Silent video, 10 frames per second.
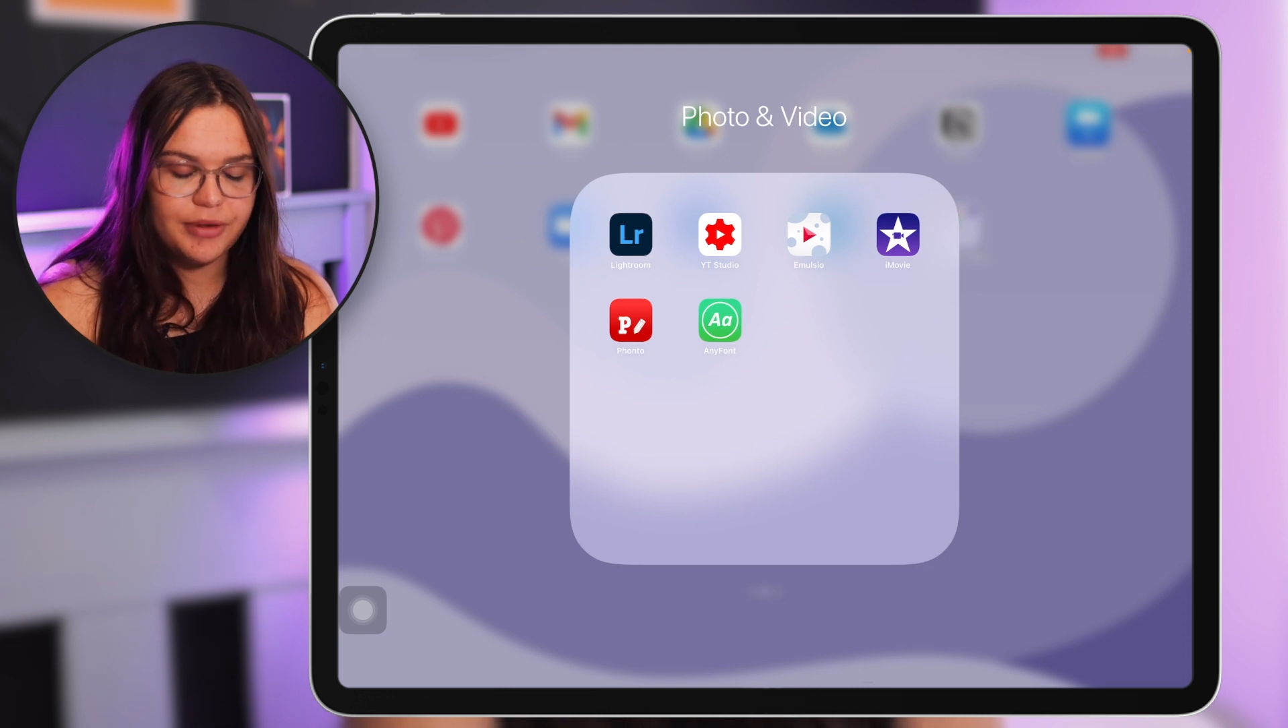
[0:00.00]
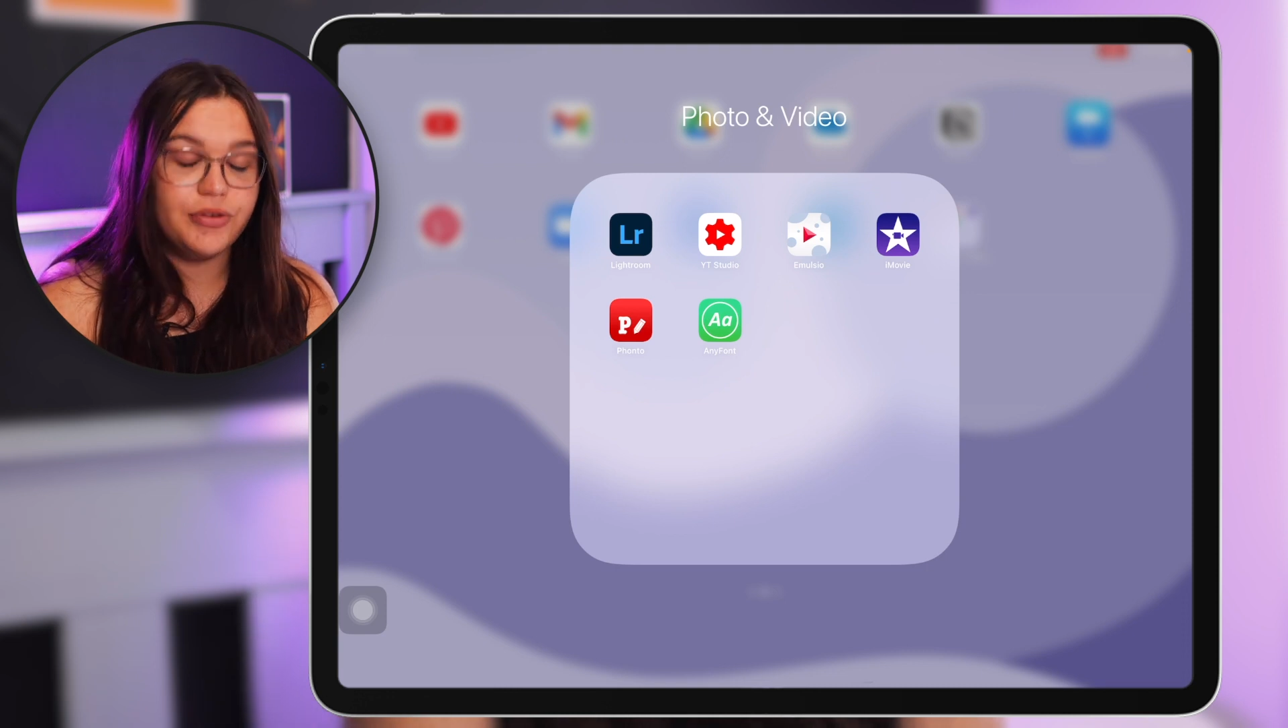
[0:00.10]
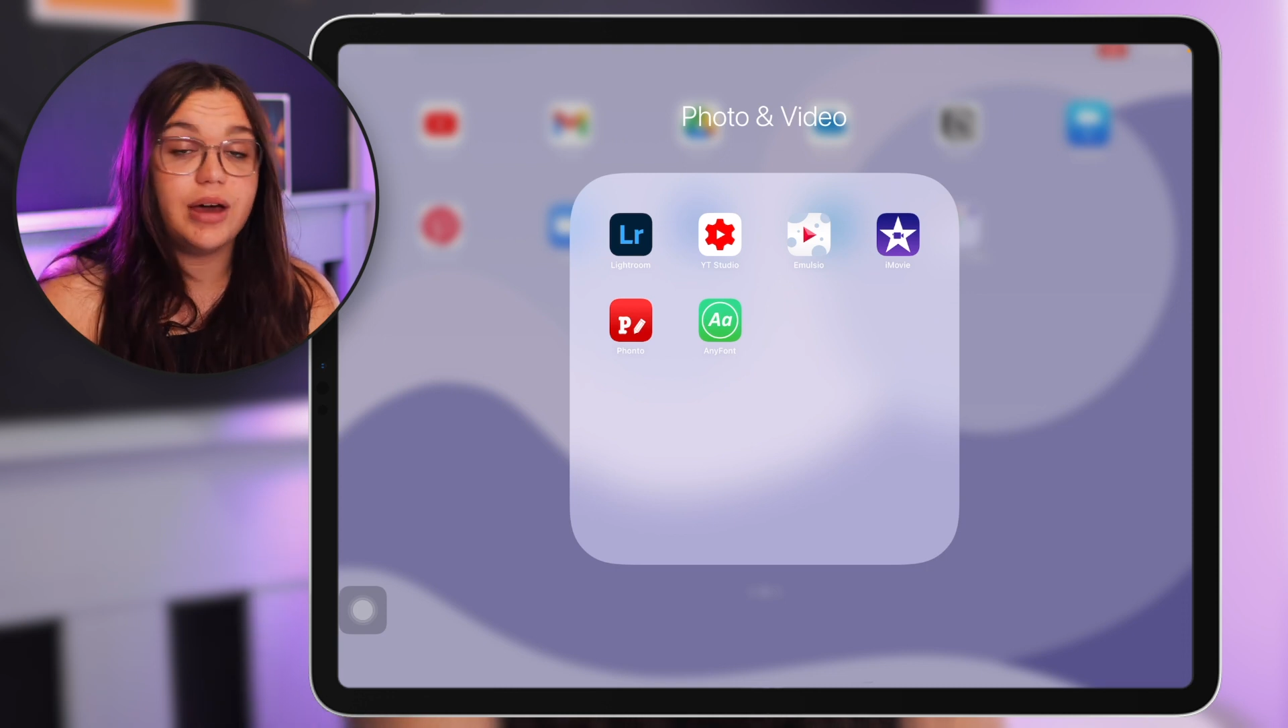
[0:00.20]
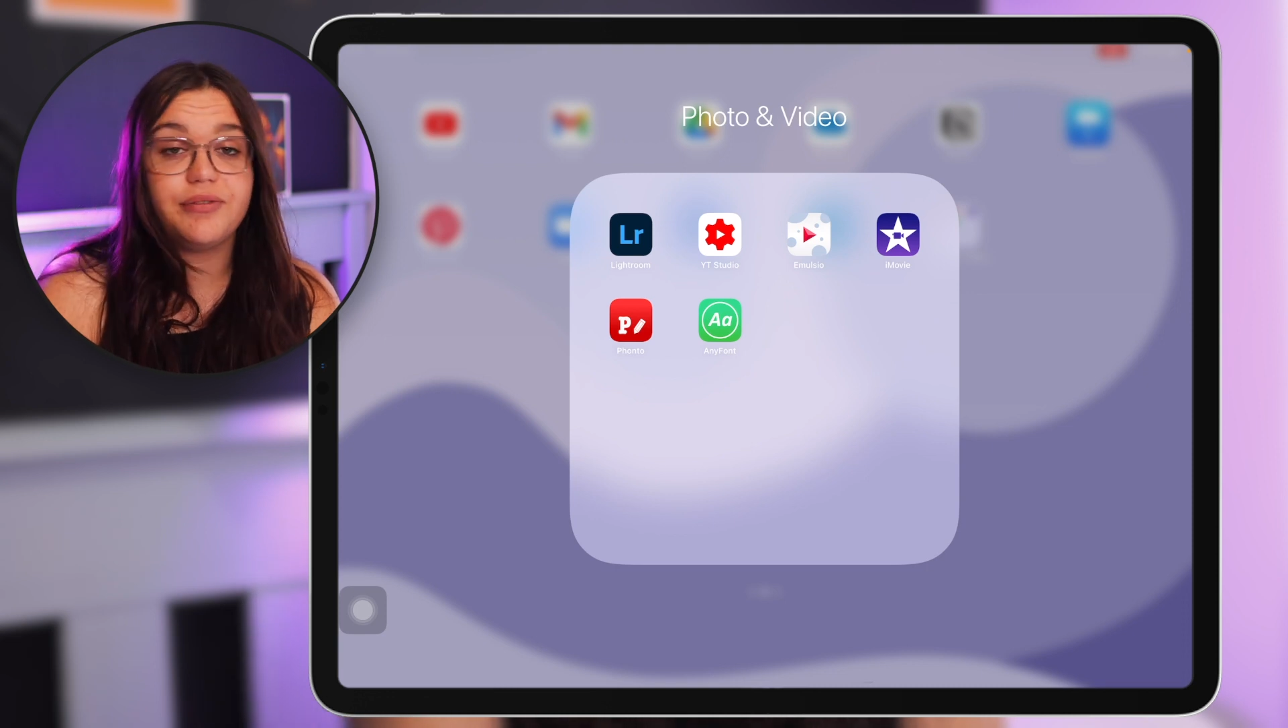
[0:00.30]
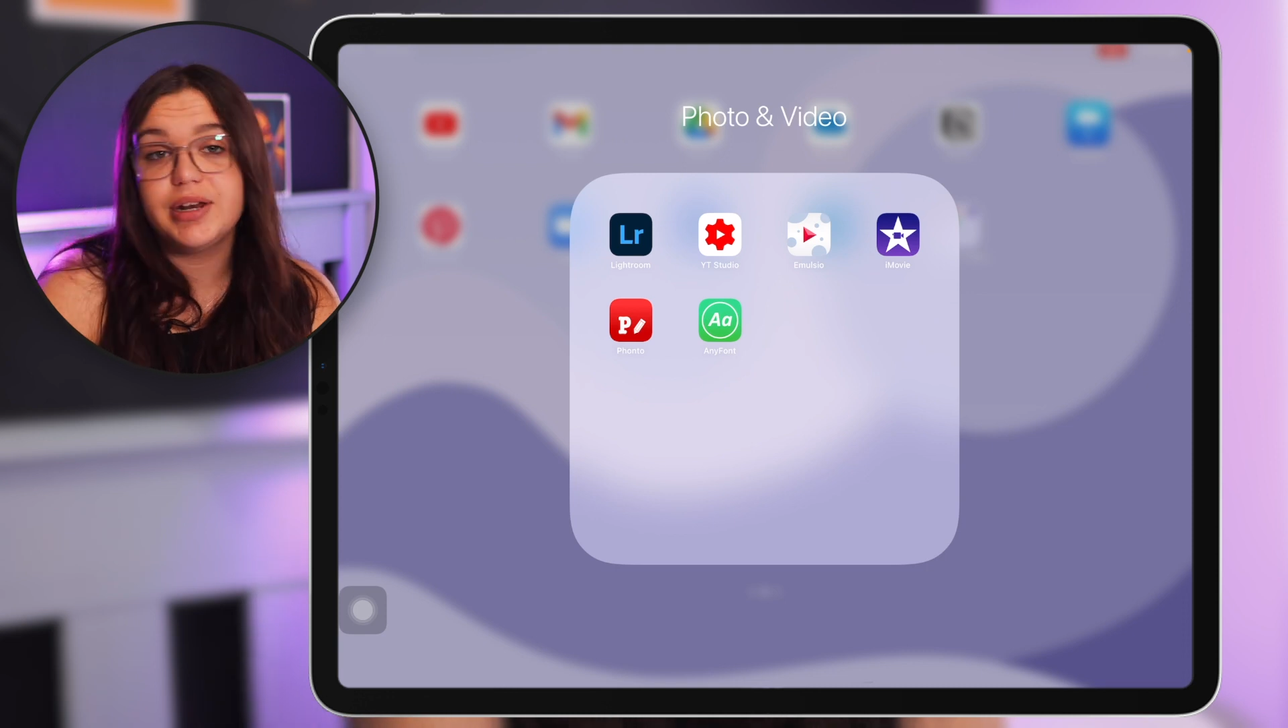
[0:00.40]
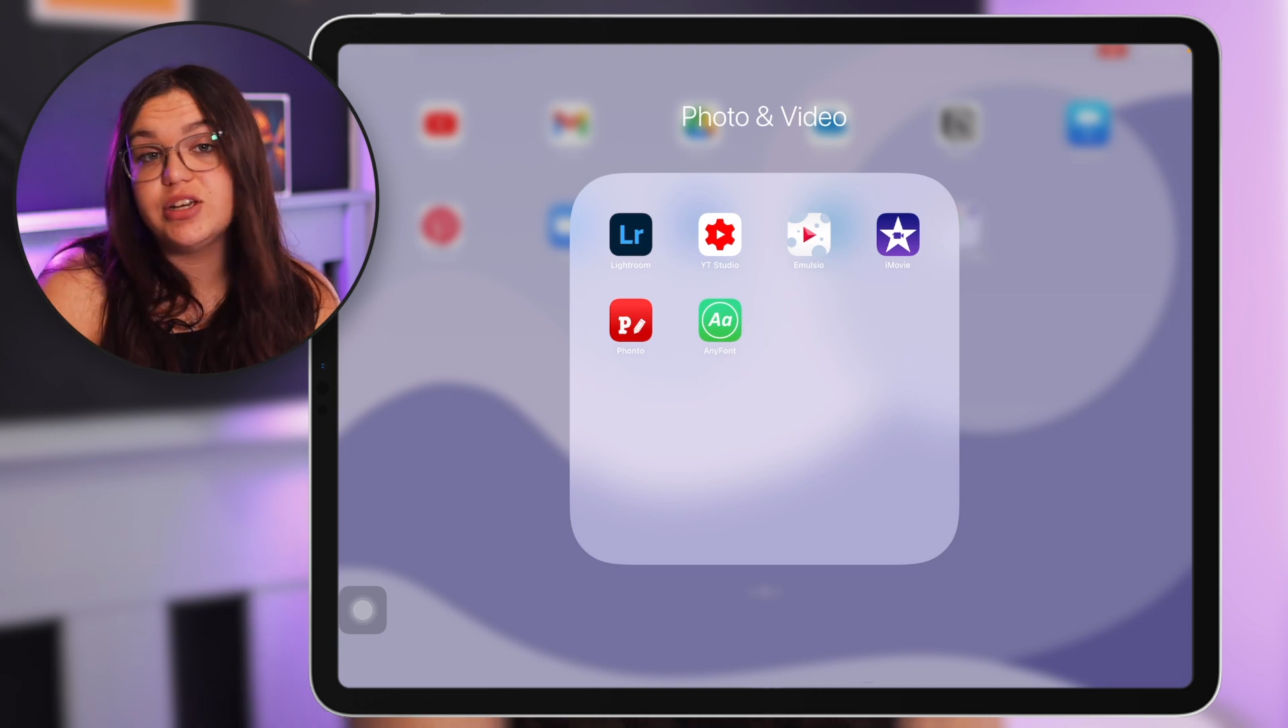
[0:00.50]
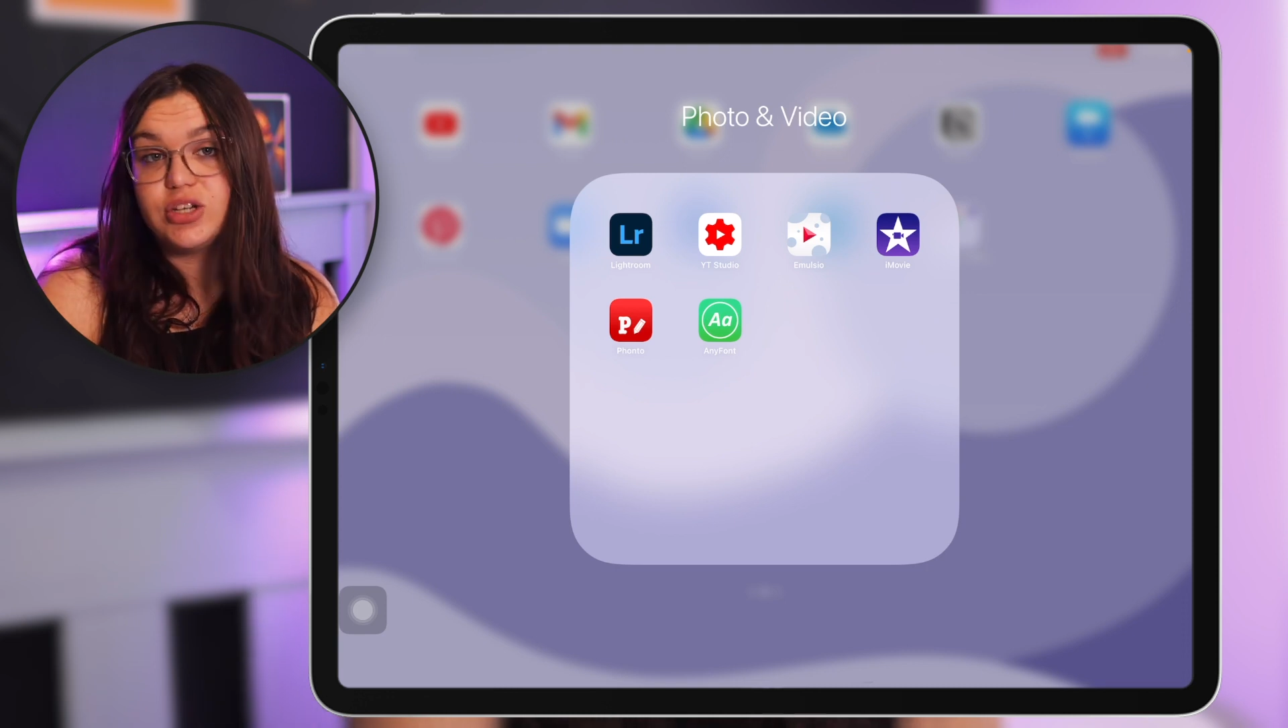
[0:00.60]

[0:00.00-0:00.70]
if you have any